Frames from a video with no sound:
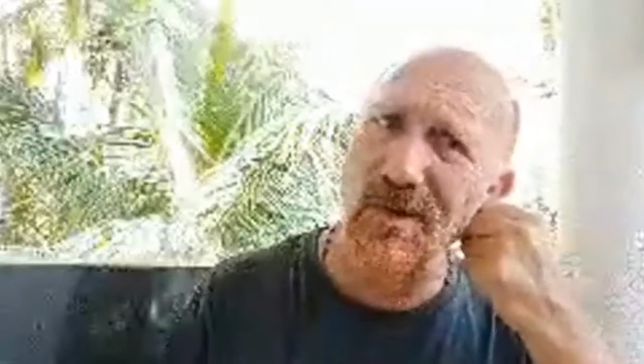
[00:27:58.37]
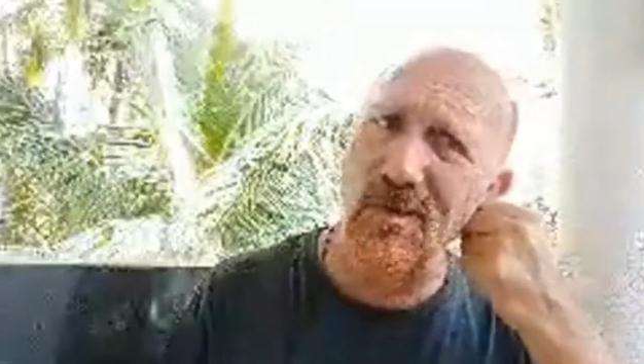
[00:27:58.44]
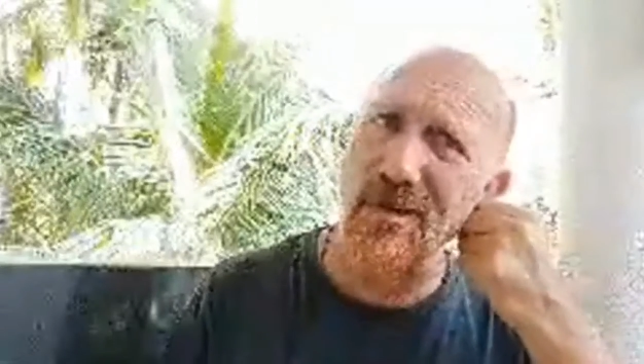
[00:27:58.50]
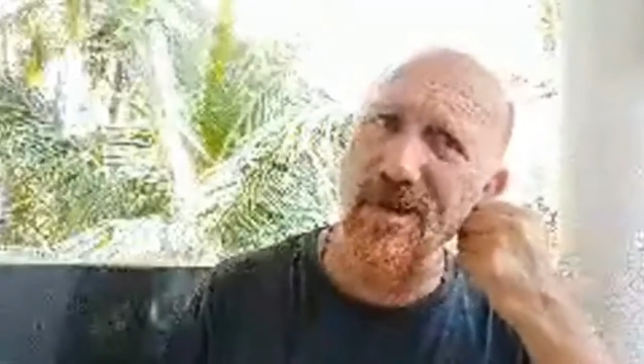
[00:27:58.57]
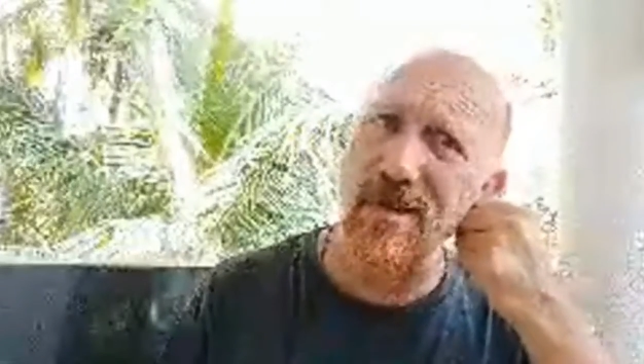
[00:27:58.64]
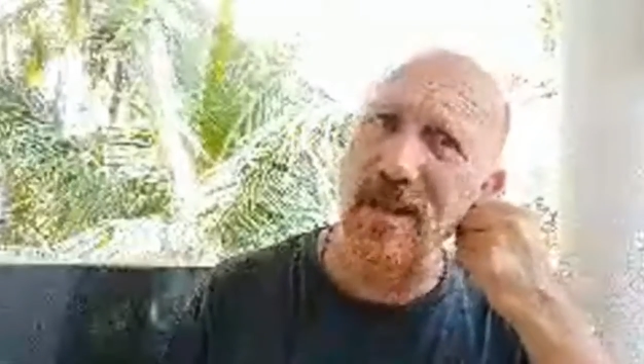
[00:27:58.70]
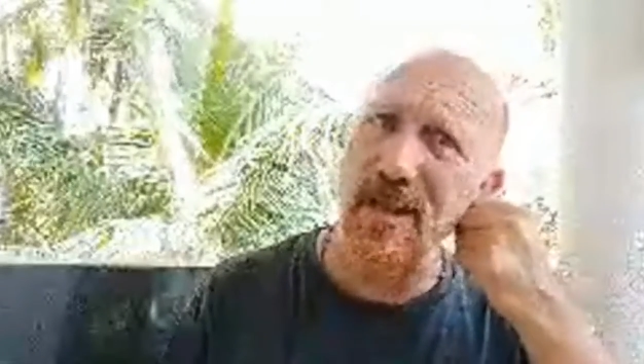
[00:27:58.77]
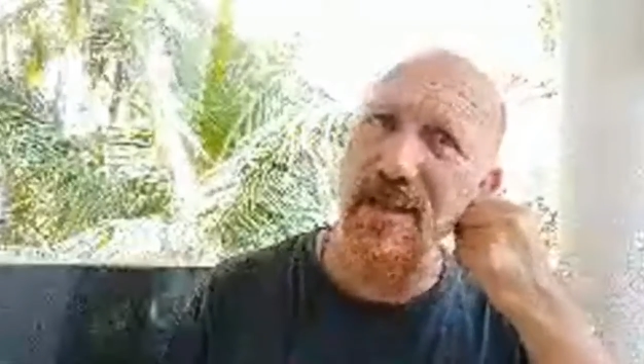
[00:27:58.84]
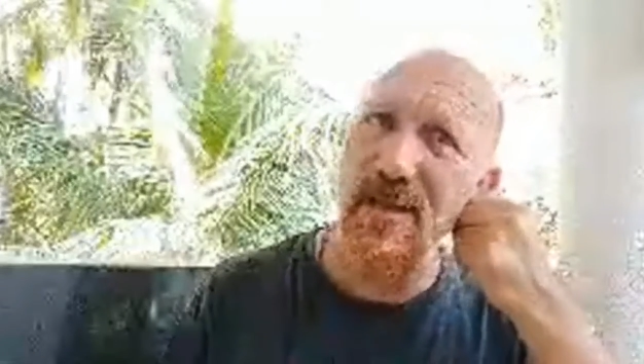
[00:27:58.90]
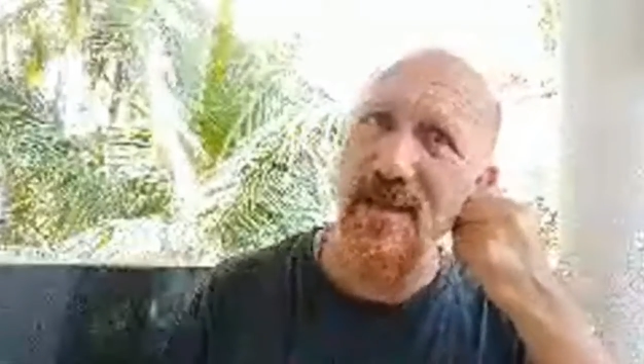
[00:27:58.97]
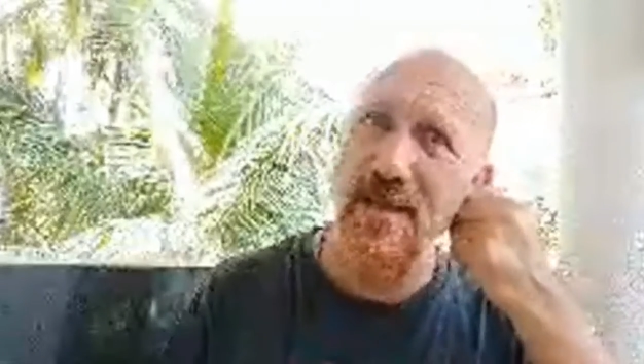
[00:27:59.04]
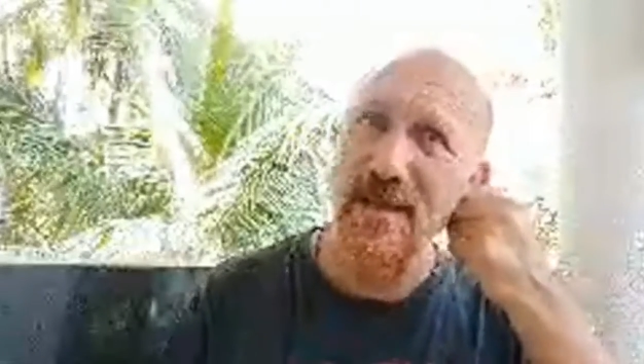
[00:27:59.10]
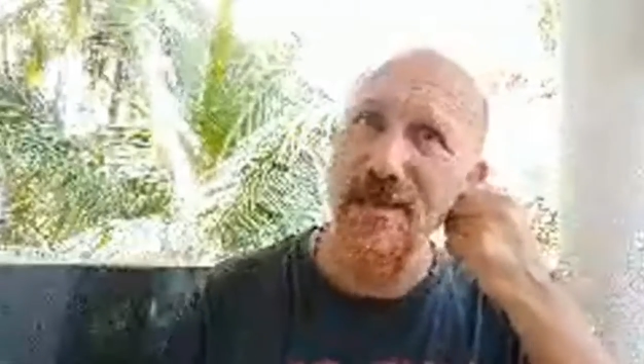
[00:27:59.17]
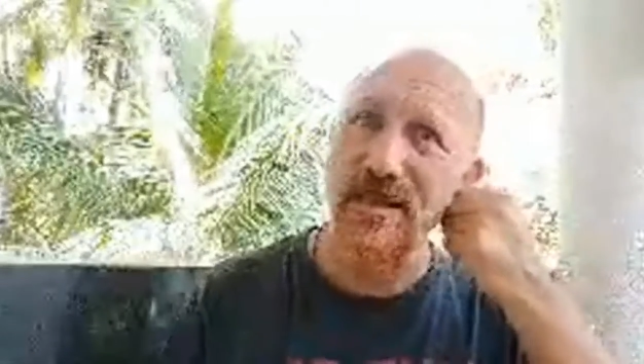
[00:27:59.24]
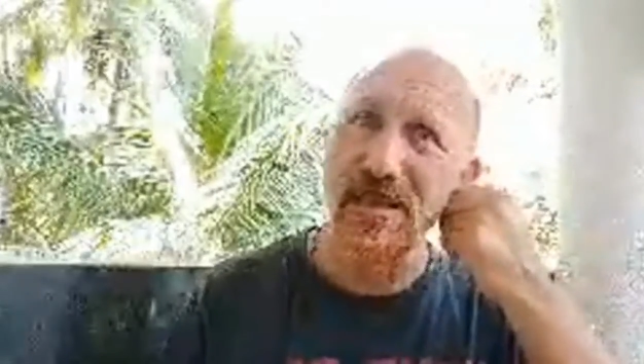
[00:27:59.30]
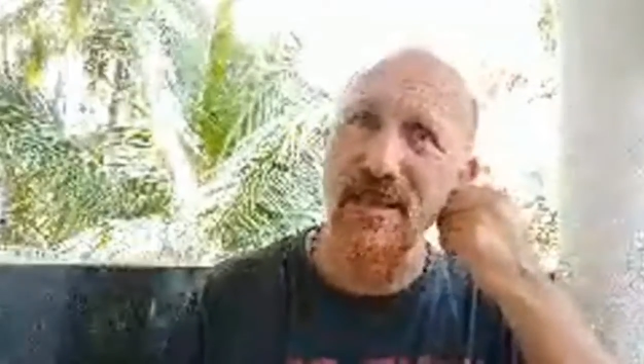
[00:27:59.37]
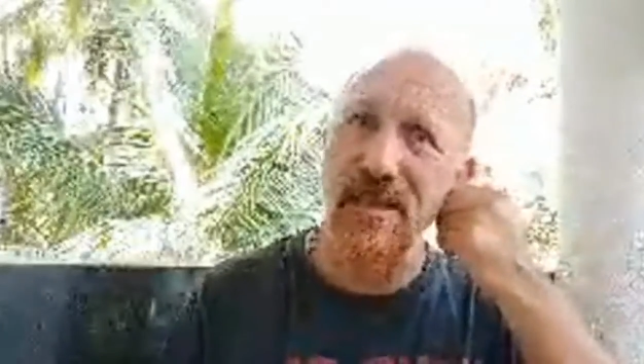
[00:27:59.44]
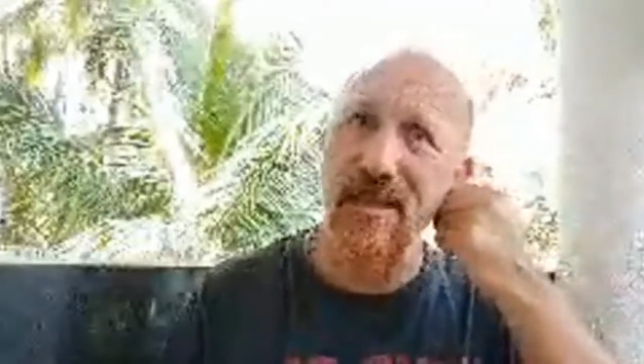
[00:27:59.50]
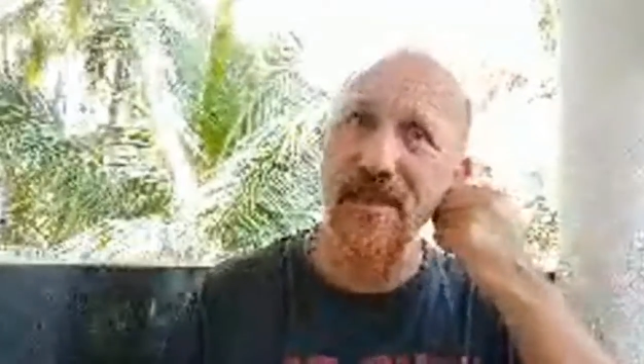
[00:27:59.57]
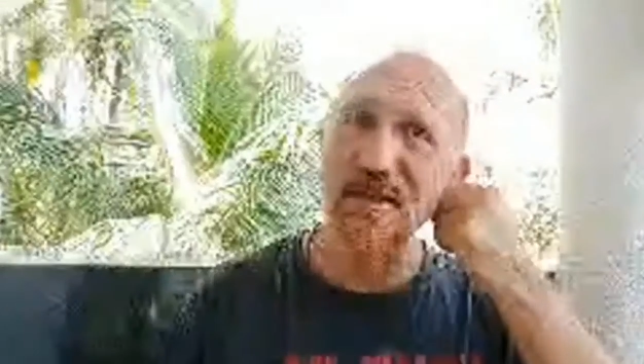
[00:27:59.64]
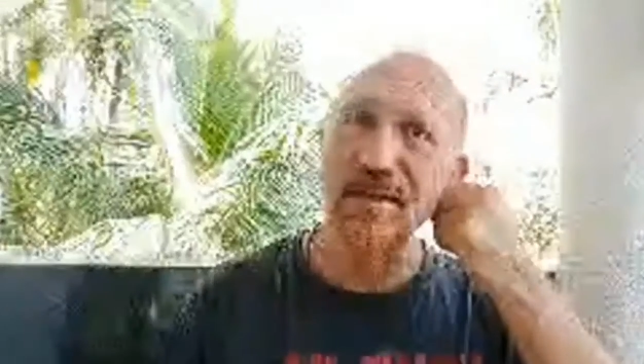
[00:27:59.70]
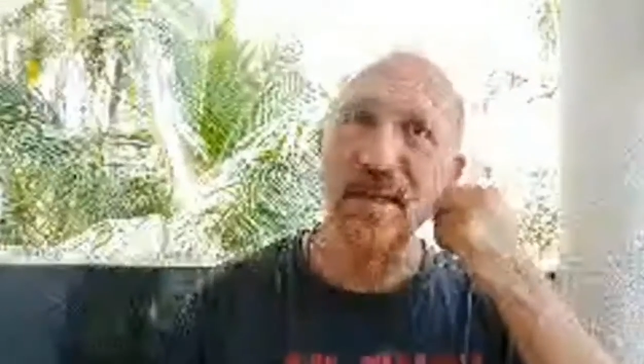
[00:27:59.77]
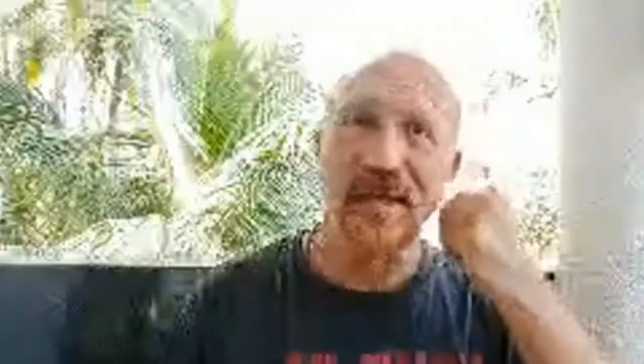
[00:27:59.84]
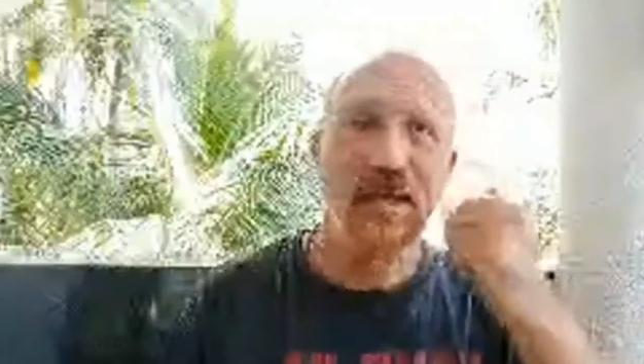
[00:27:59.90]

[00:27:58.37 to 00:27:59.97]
I did this. You